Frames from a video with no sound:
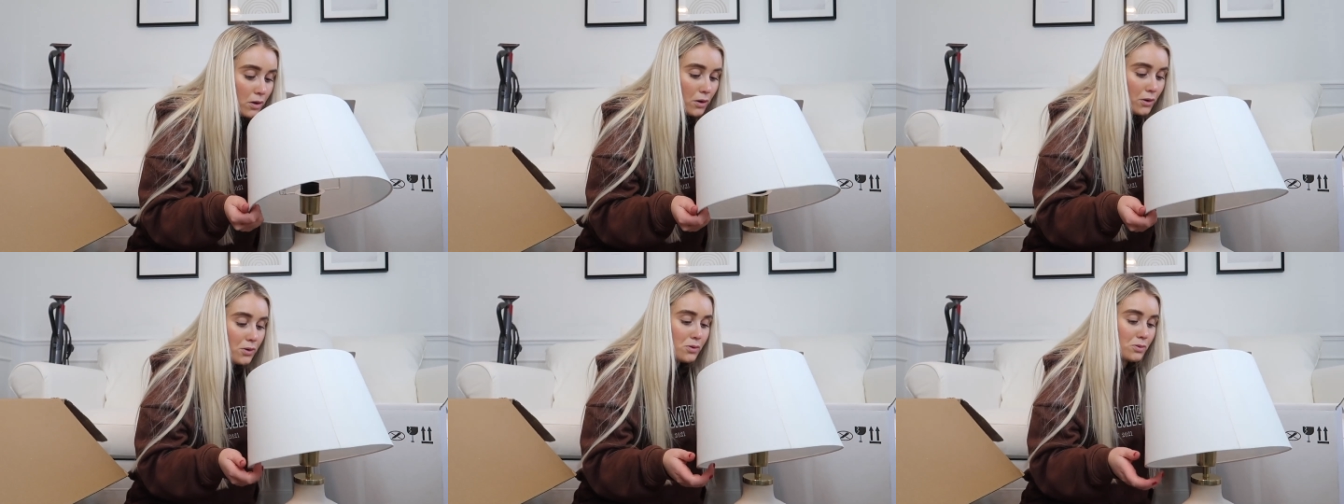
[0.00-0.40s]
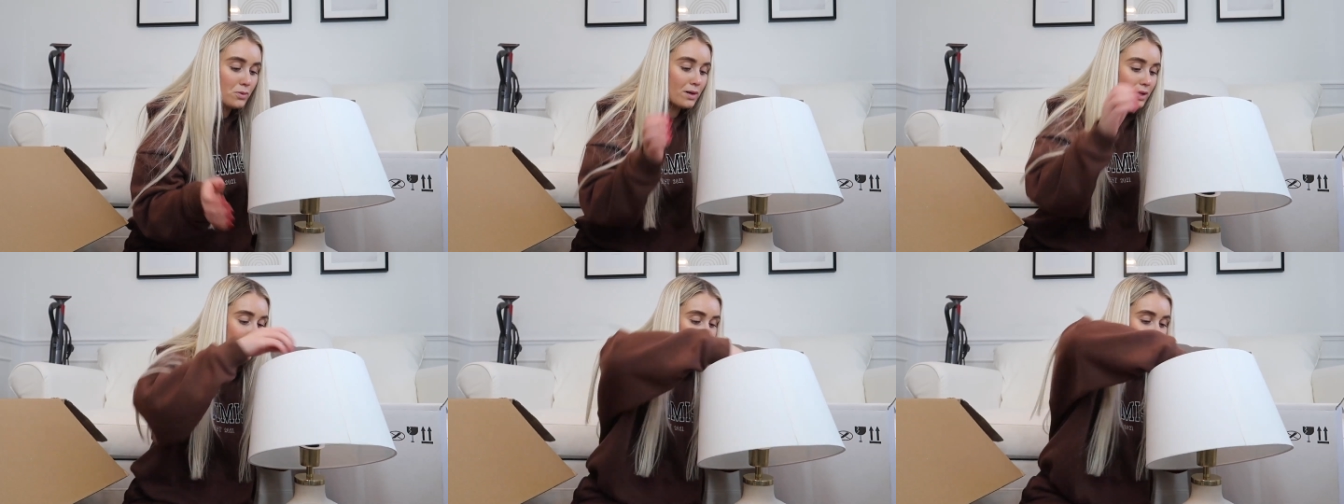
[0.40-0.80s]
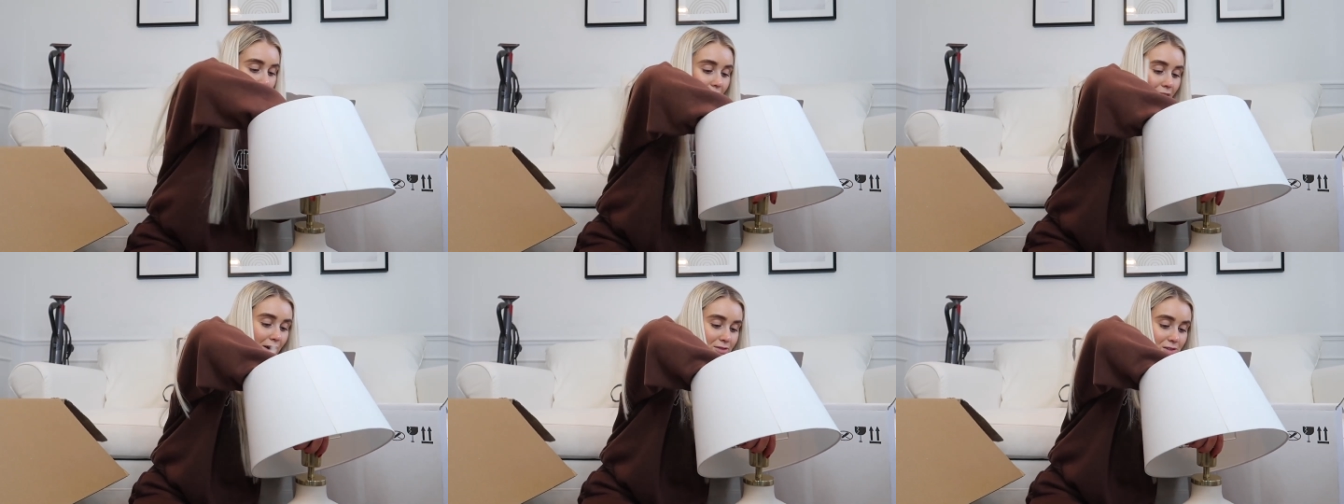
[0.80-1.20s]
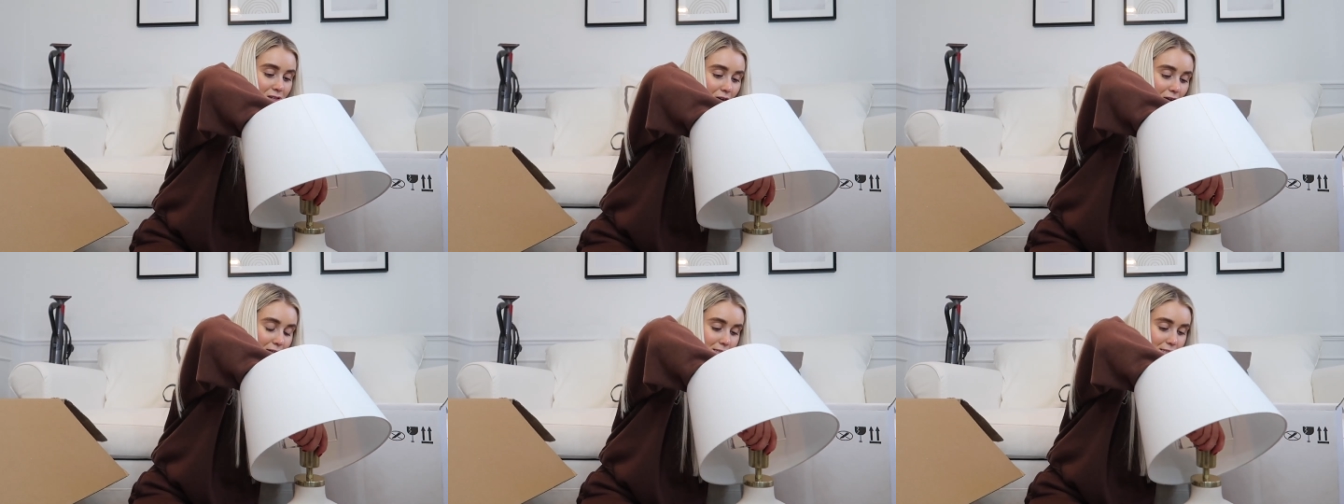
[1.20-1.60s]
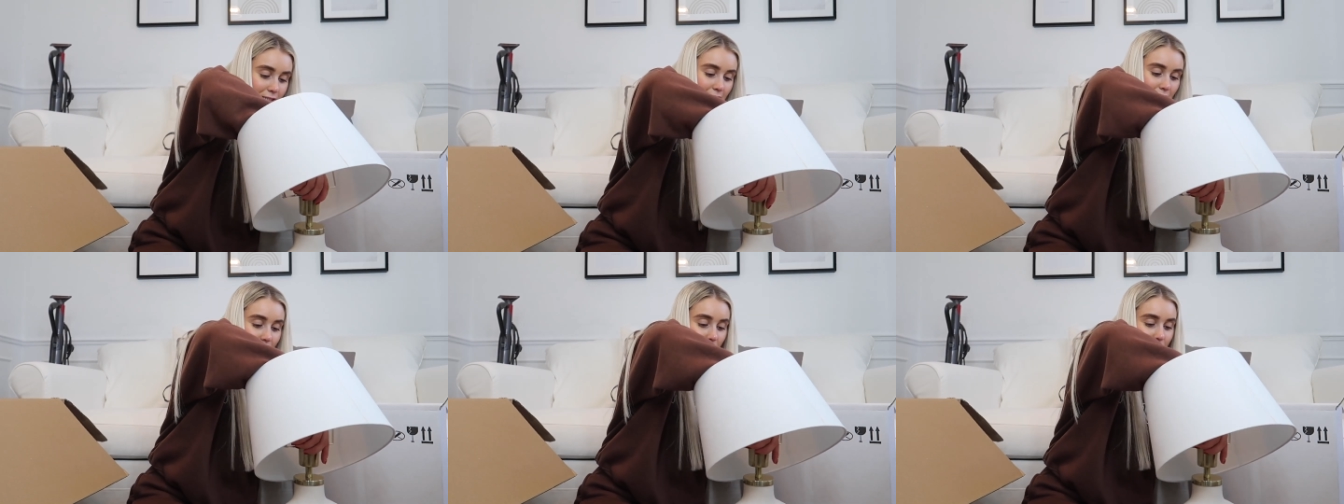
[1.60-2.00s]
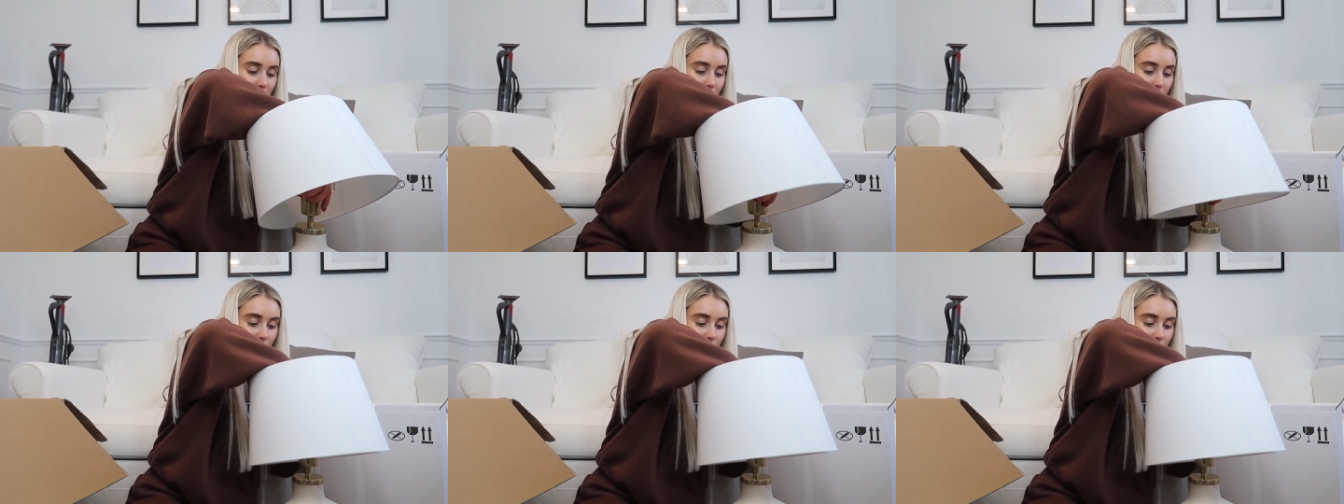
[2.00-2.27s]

Oh, I think I've sorted it.